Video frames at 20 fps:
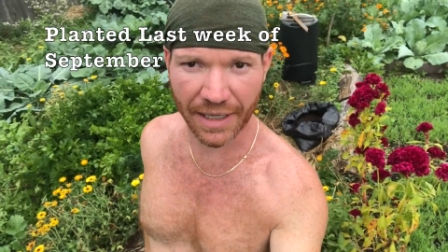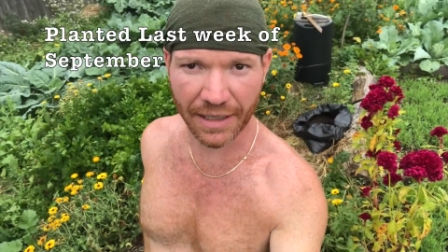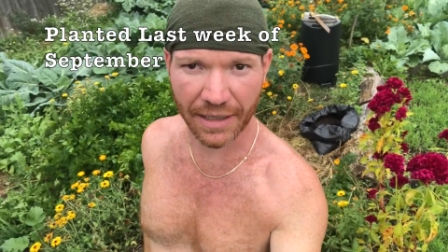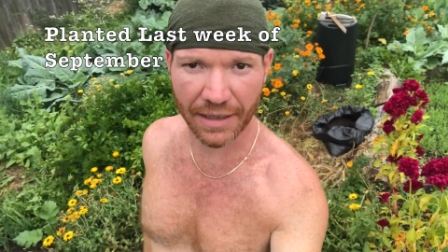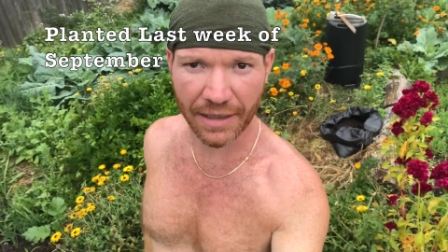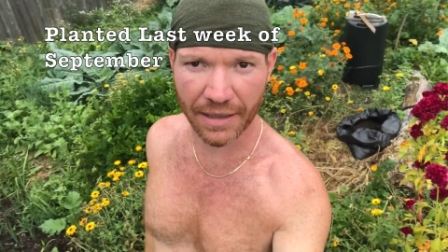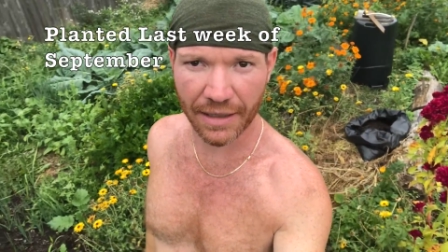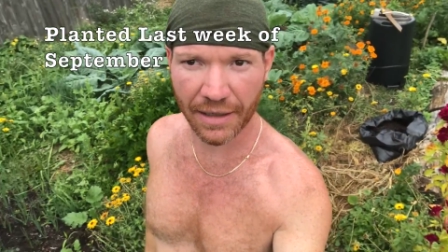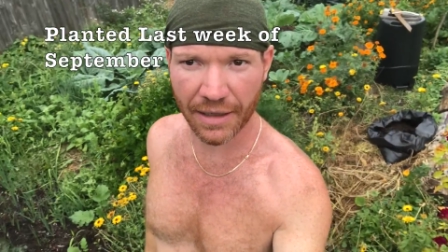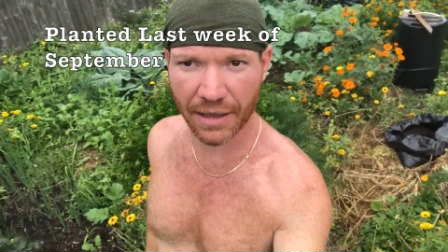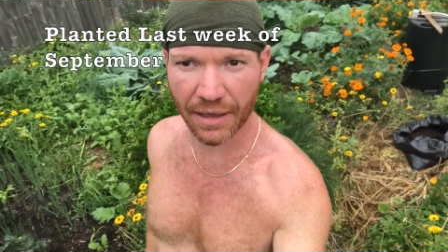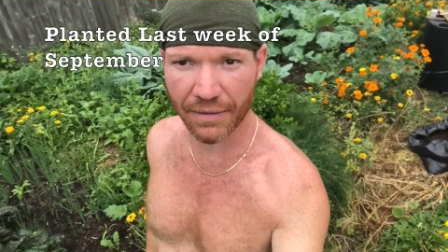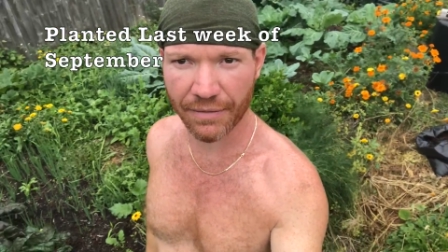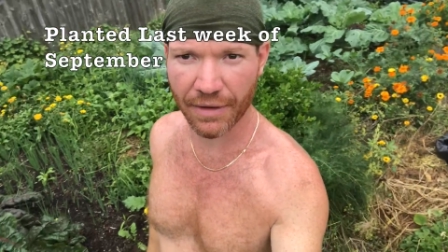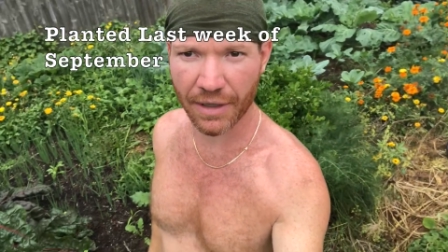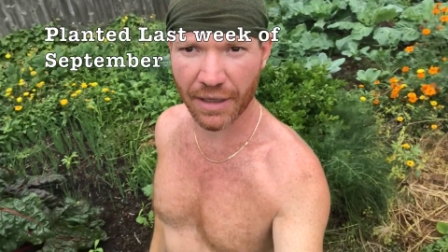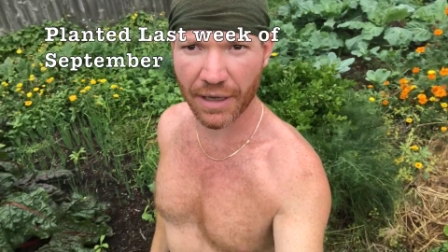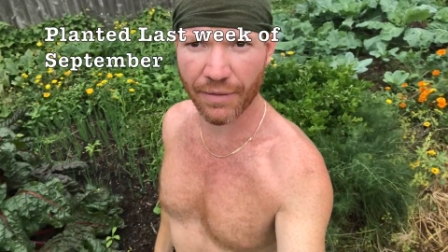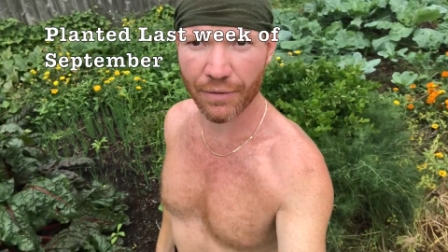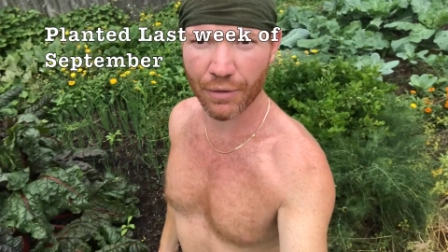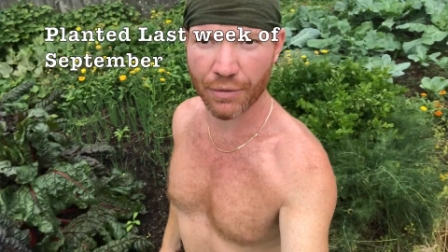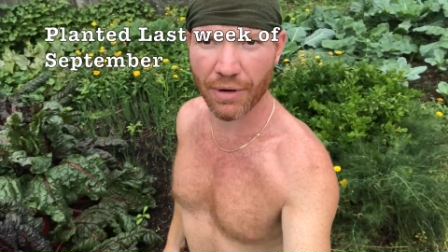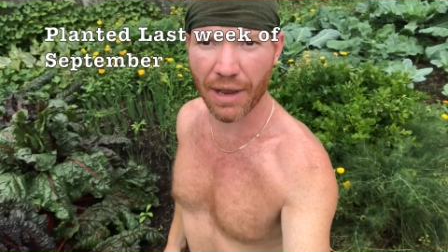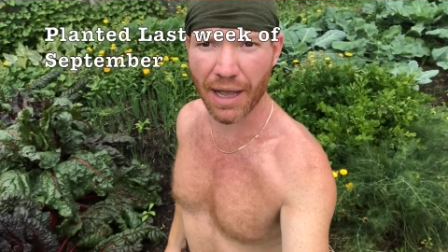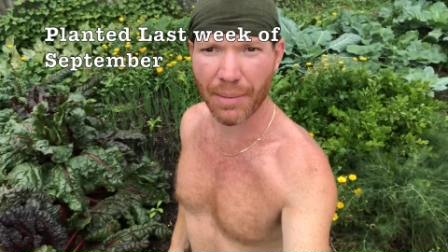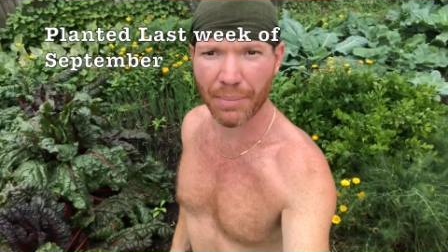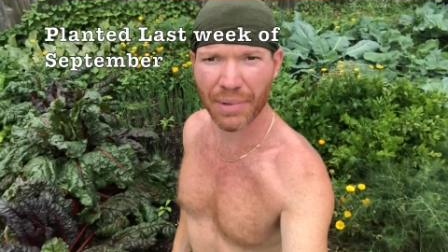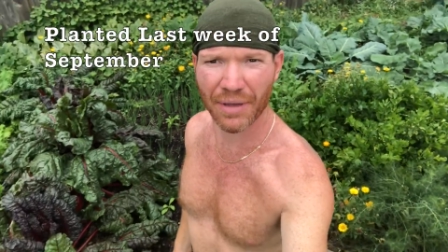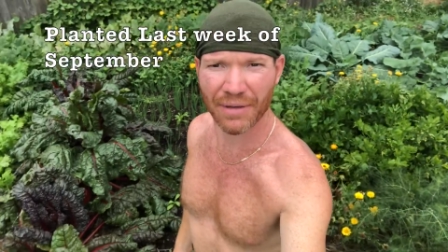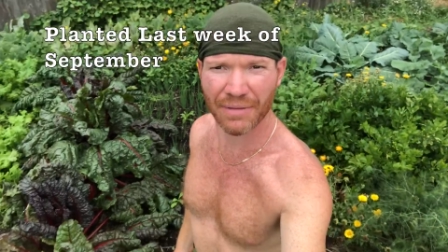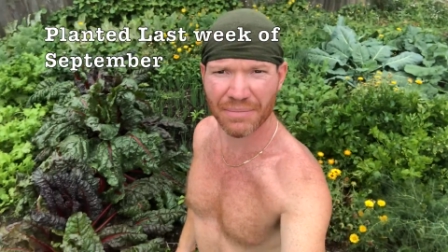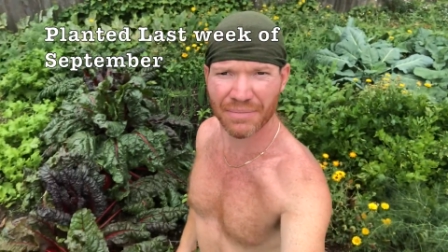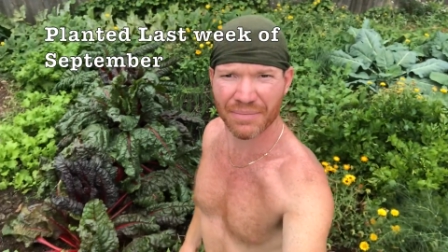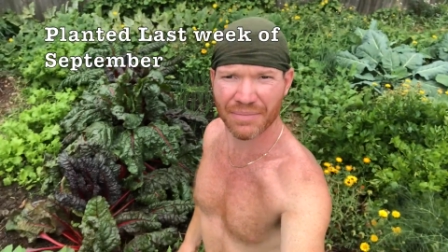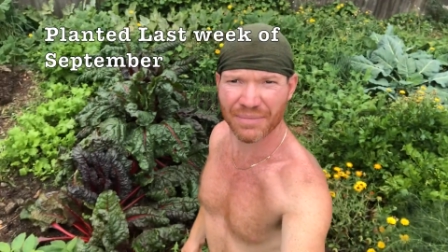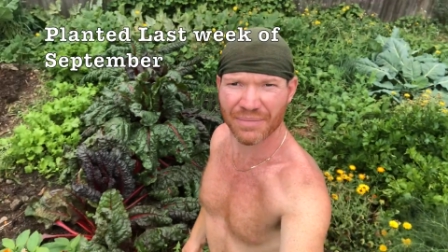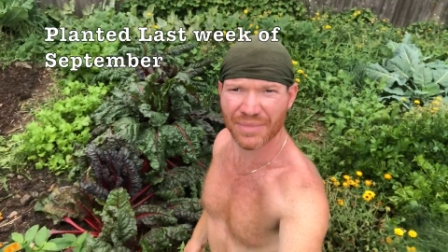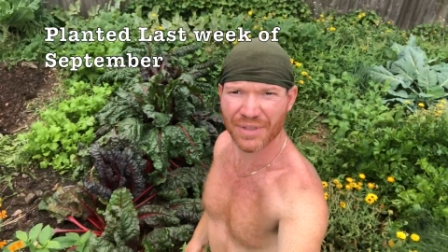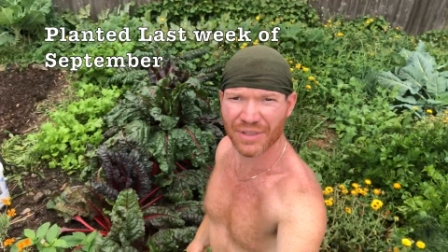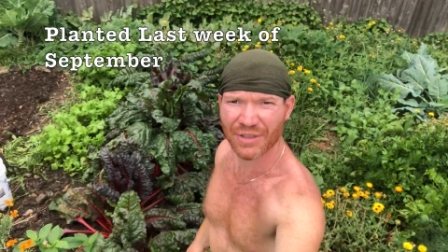as you can see, I have a lot of other
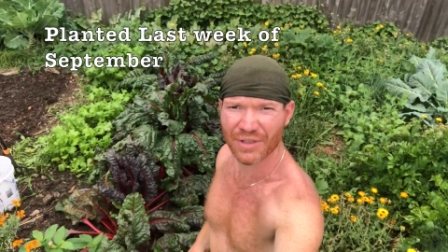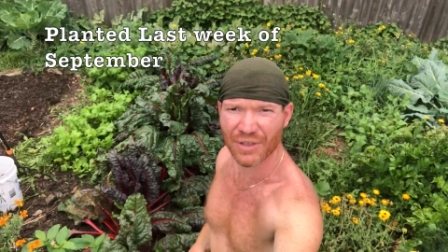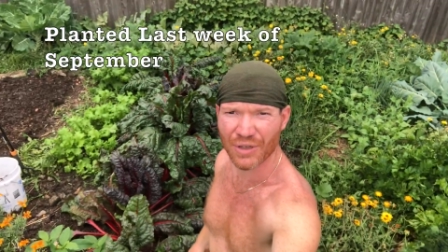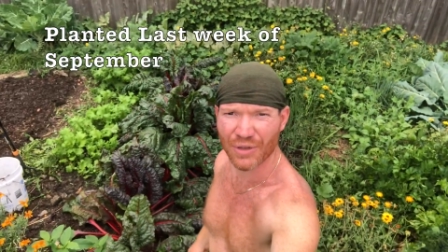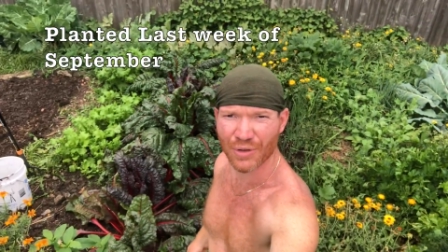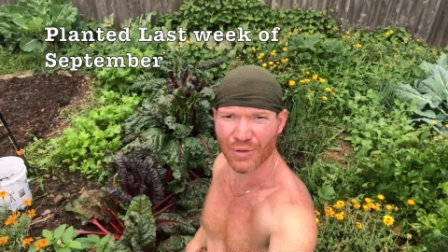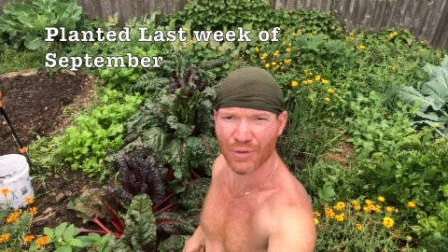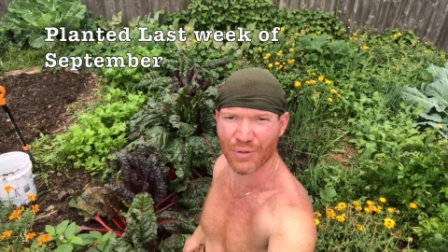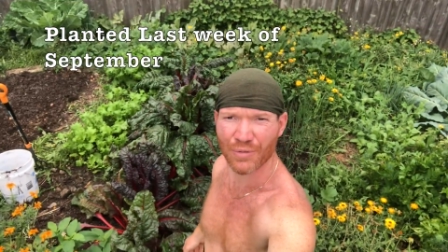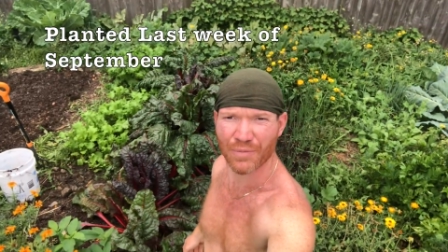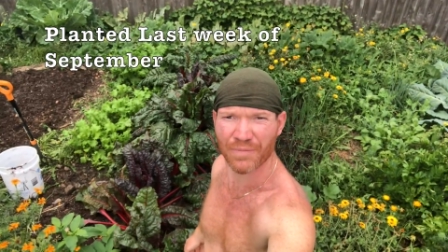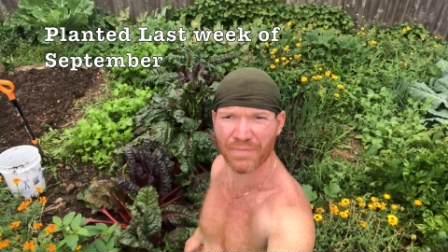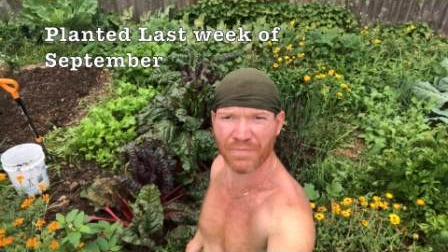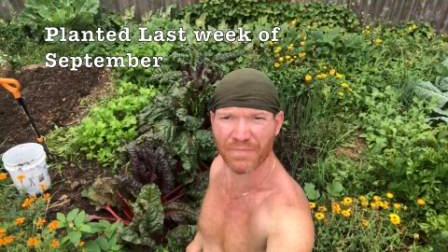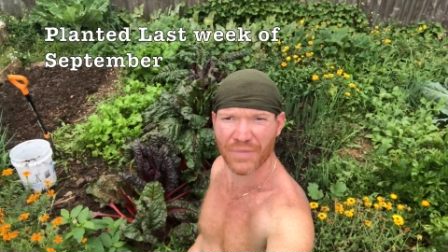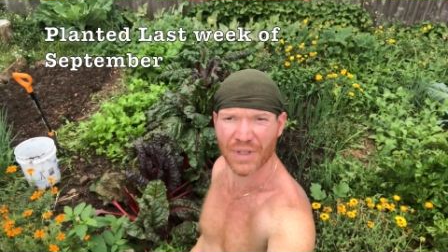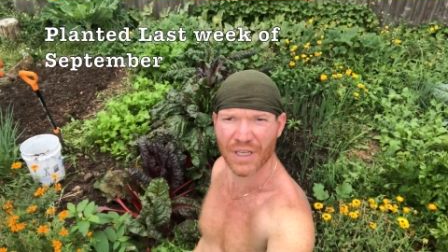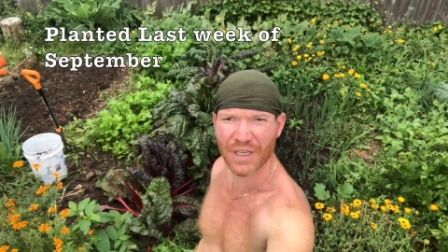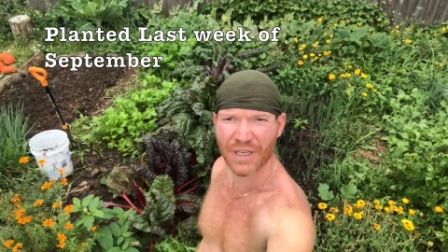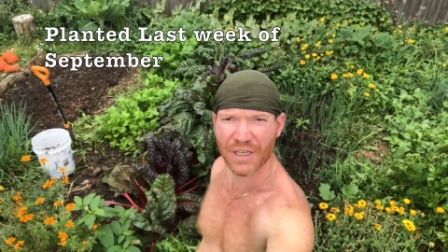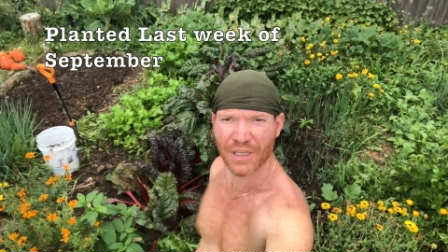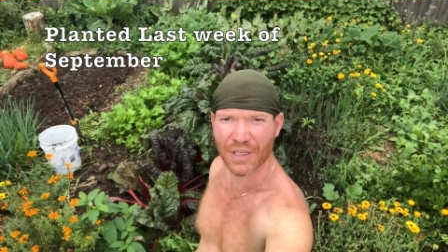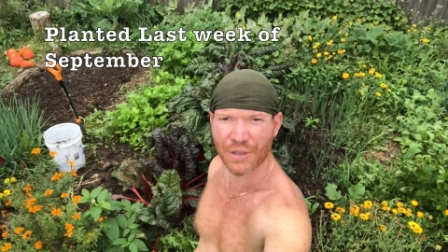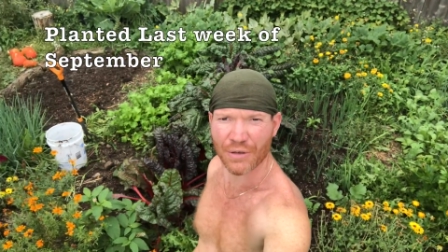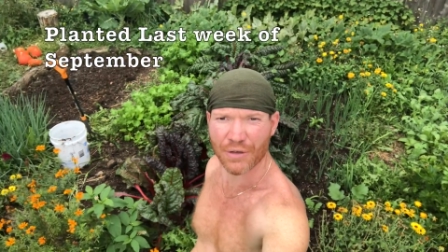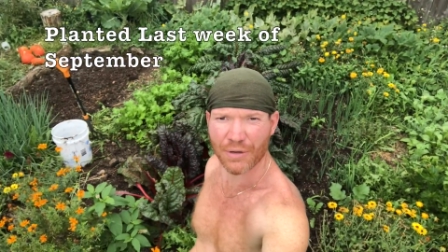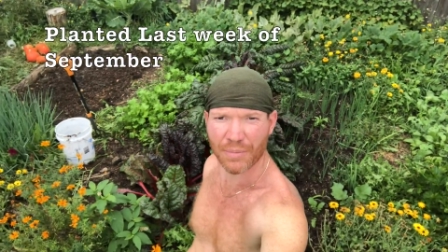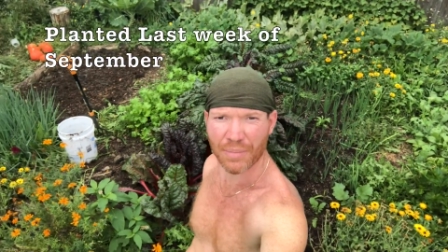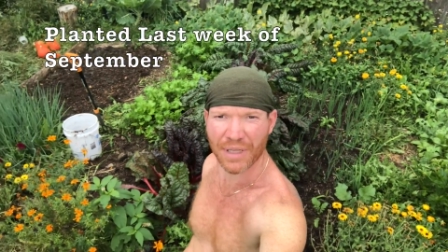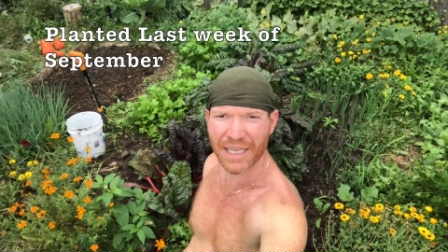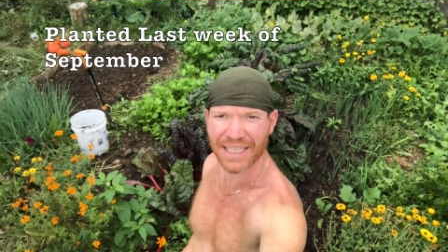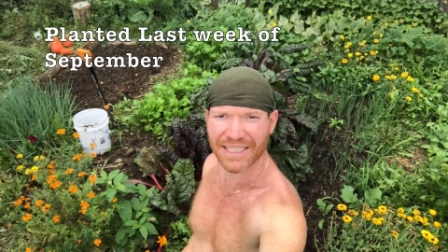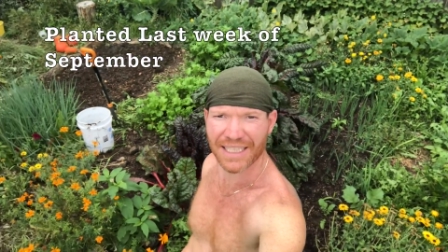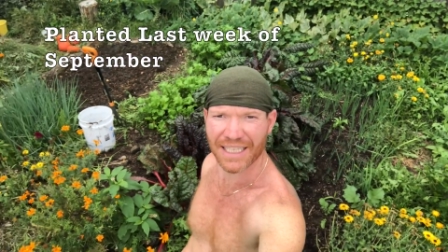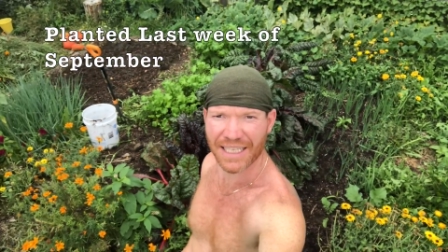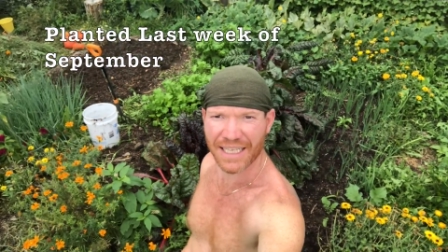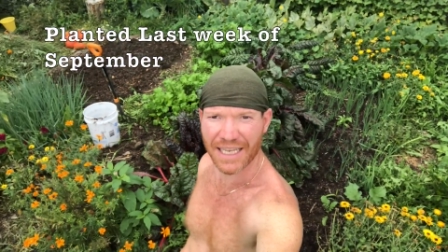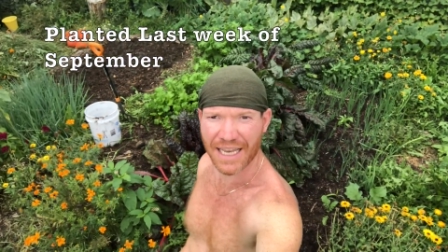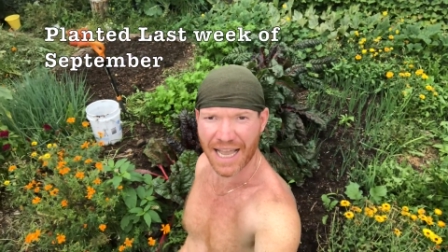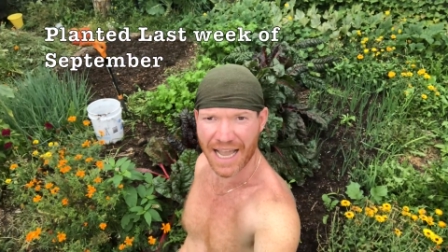things that are in the garden, so not all of the